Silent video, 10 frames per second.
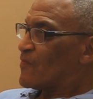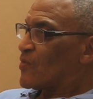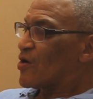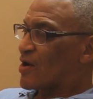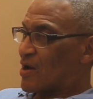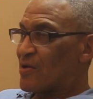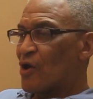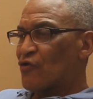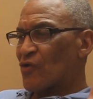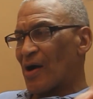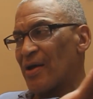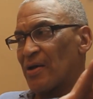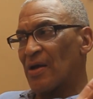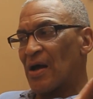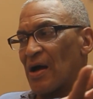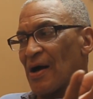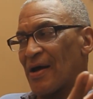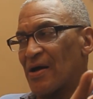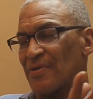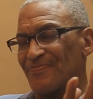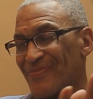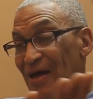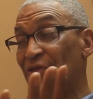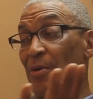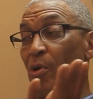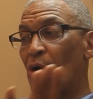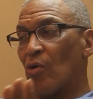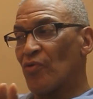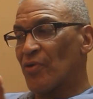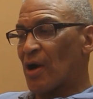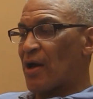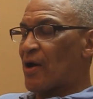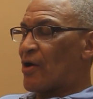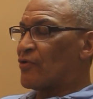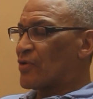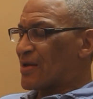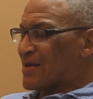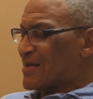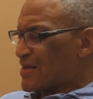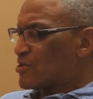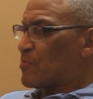Okay, so I now that I'm older, I get the